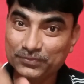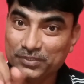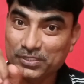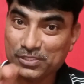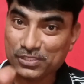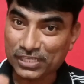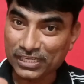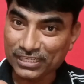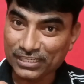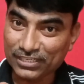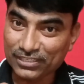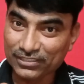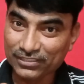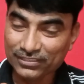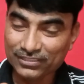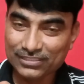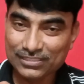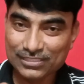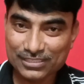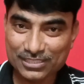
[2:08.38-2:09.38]
Sender,
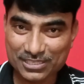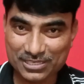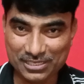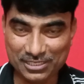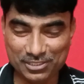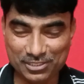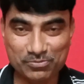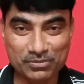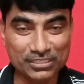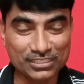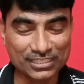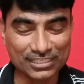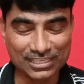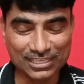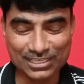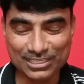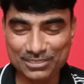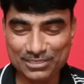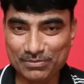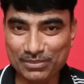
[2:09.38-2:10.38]
the husband, the
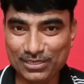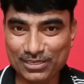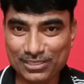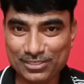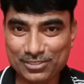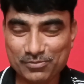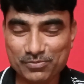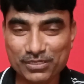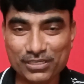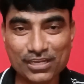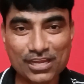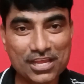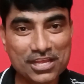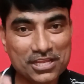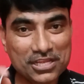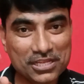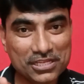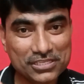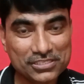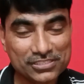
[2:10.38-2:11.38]
gullible husband.
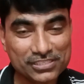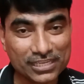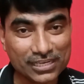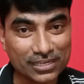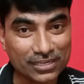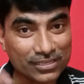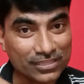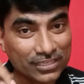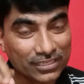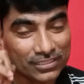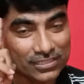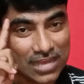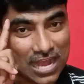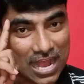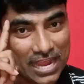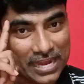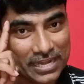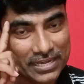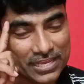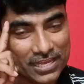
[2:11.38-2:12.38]
Second thing, the
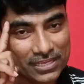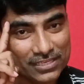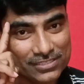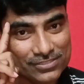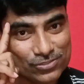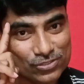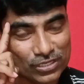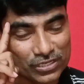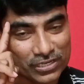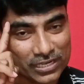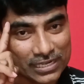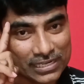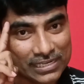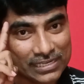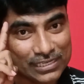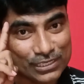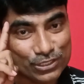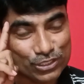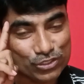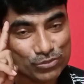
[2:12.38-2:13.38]
idea is generated
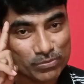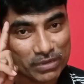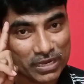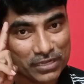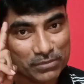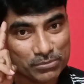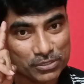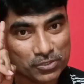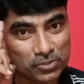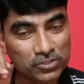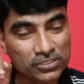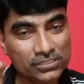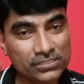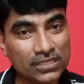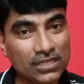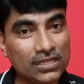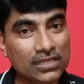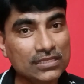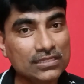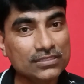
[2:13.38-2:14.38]
in his mind because
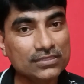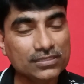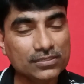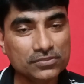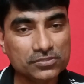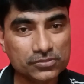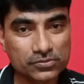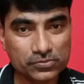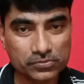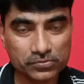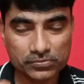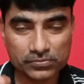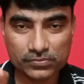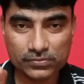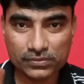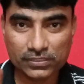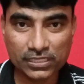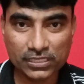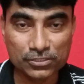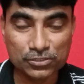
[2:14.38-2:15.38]
there
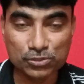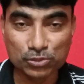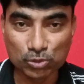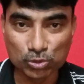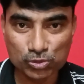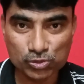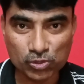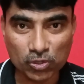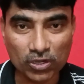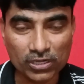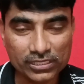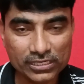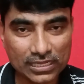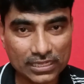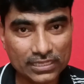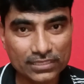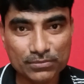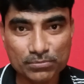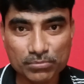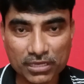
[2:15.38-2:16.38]
is no salt
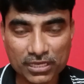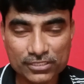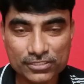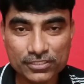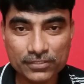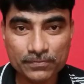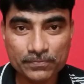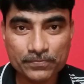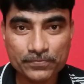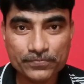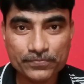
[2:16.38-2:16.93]
in bhaji.